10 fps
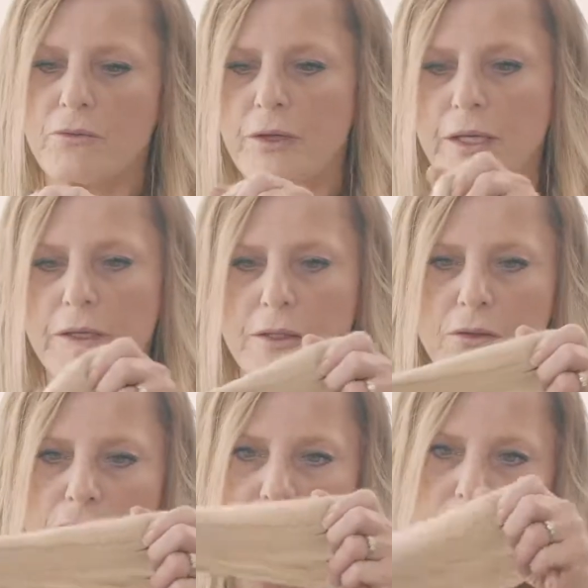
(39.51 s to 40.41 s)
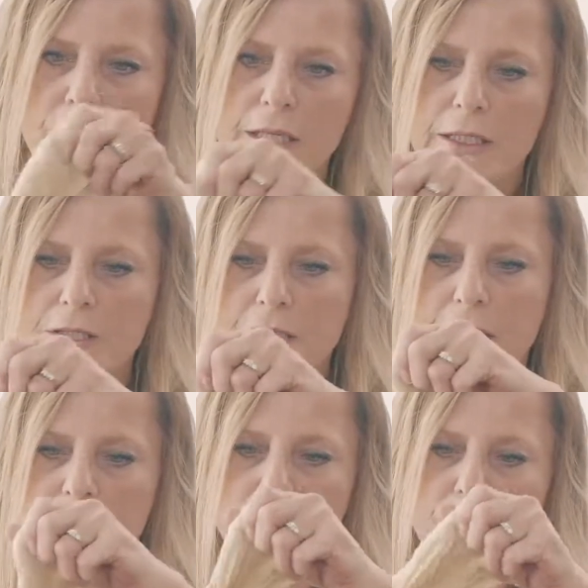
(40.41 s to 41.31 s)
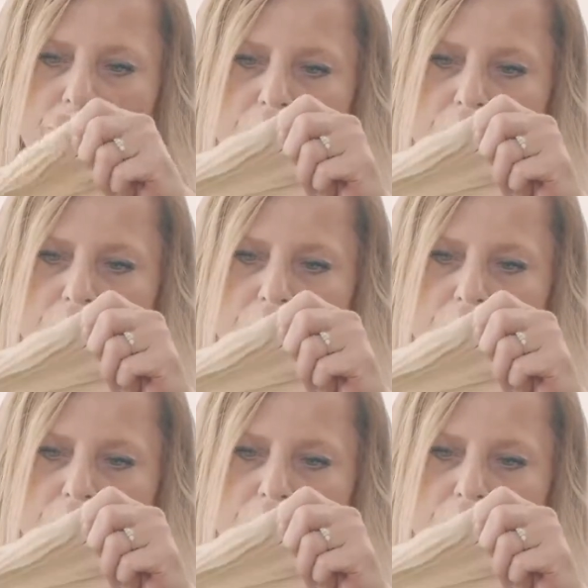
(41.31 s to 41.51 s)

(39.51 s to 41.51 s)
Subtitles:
of hair and go down the hair shaft,